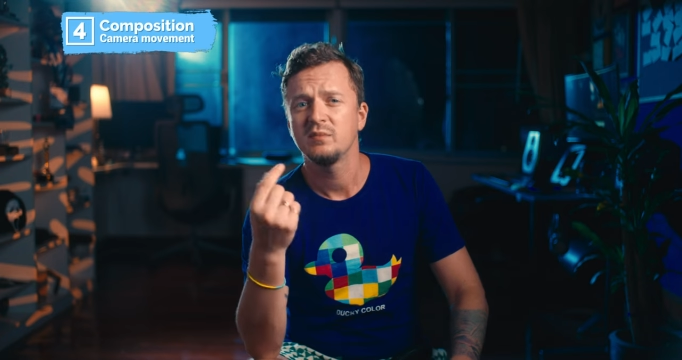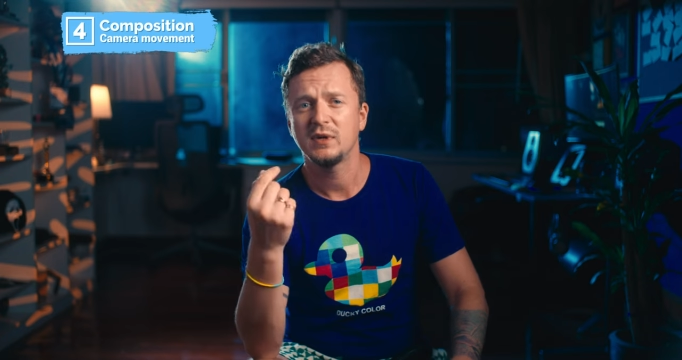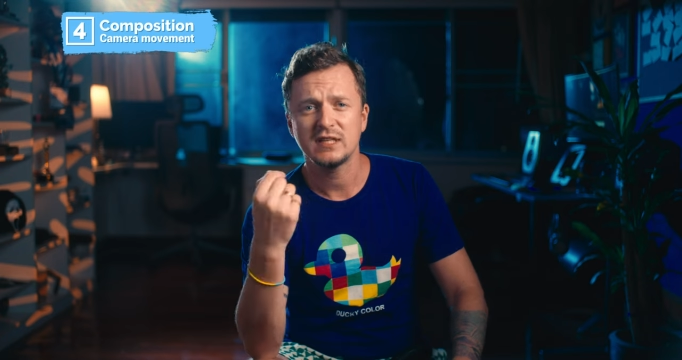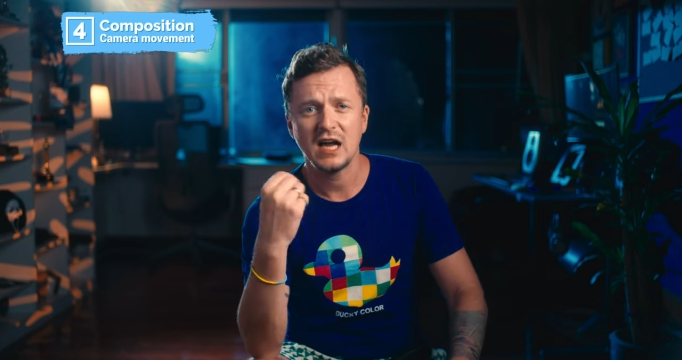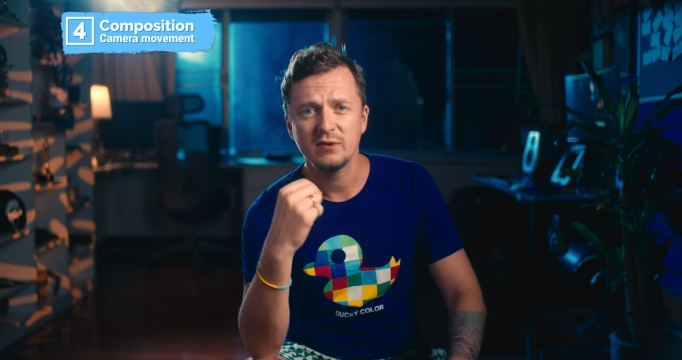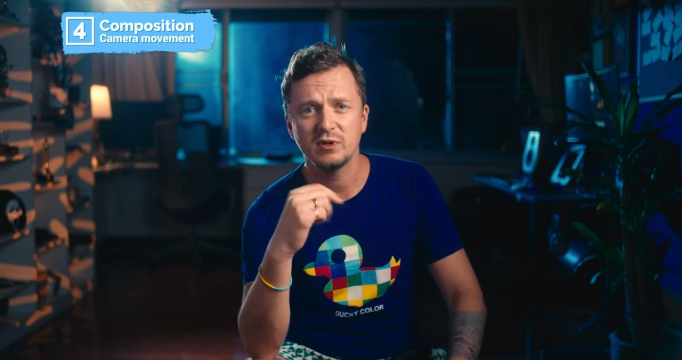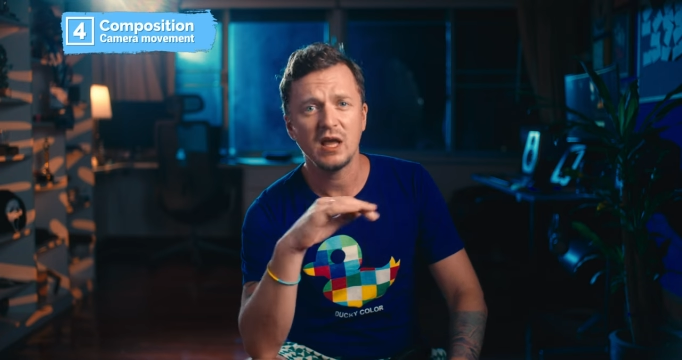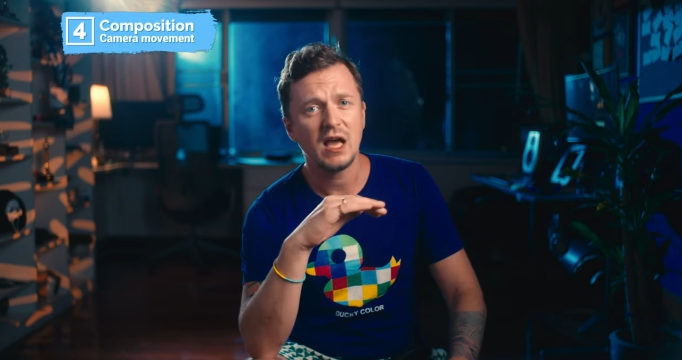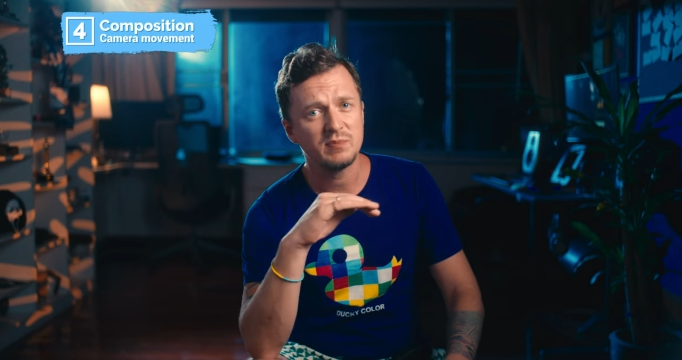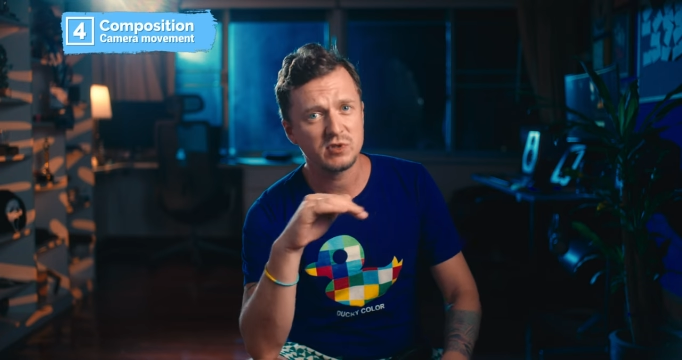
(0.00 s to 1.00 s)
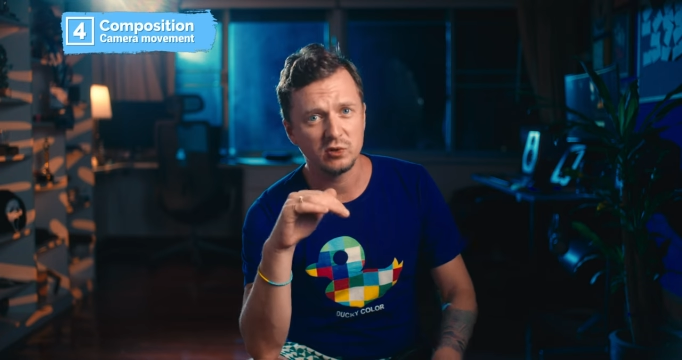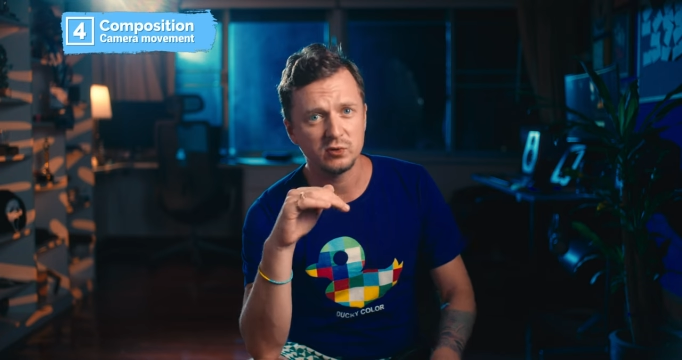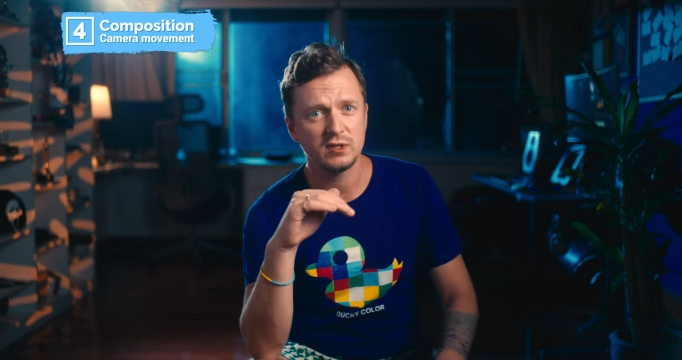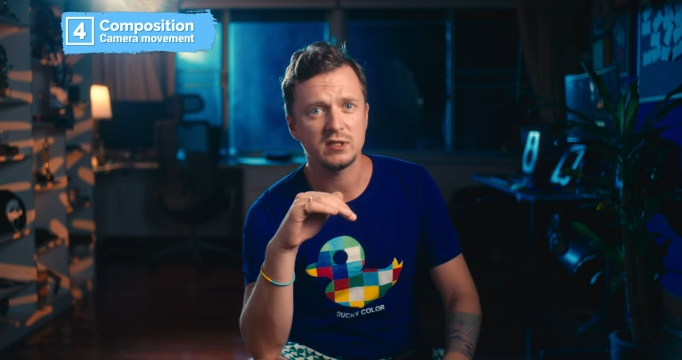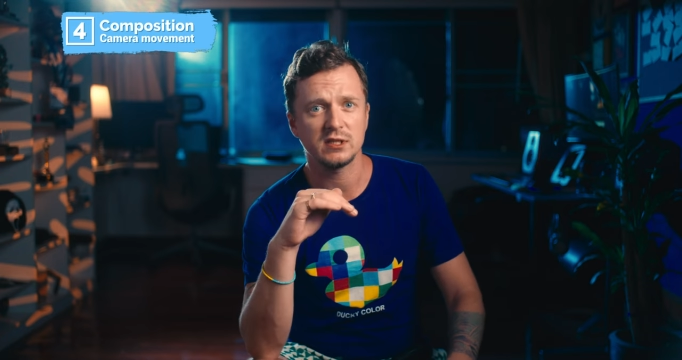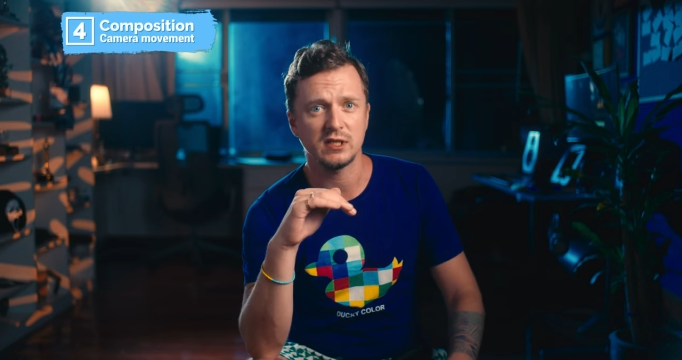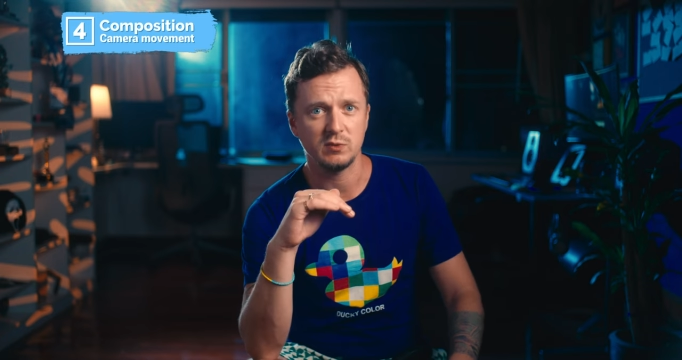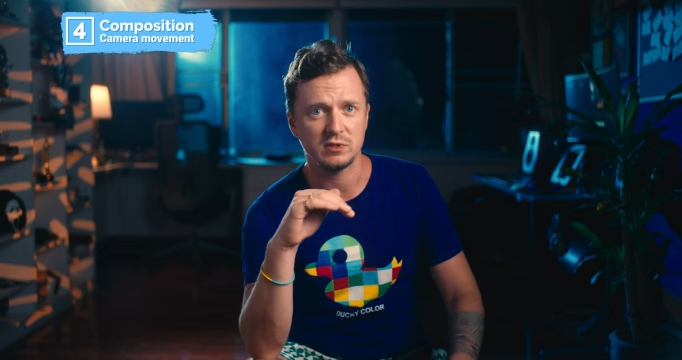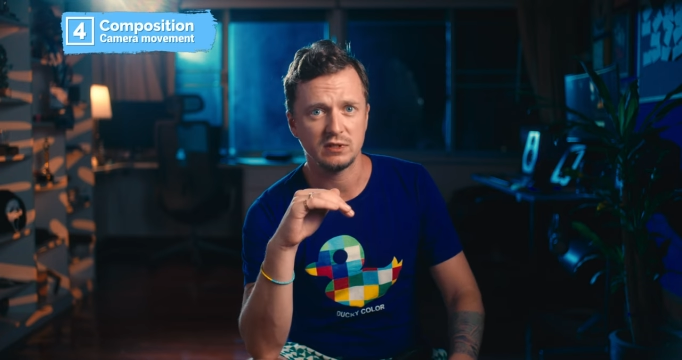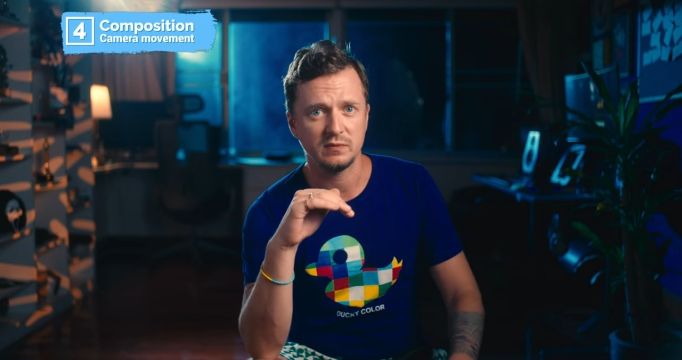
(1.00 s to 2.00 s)
but I will absolutely disagree
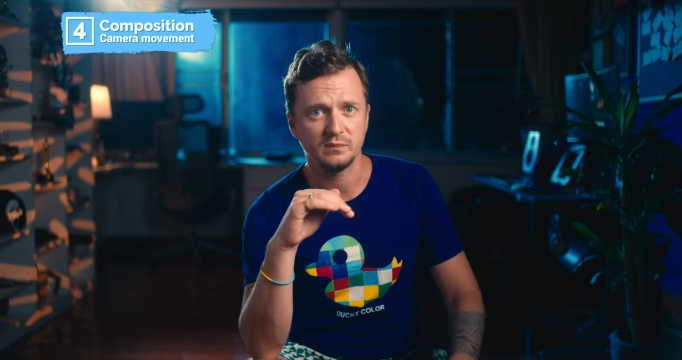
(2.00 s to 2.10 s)
with it.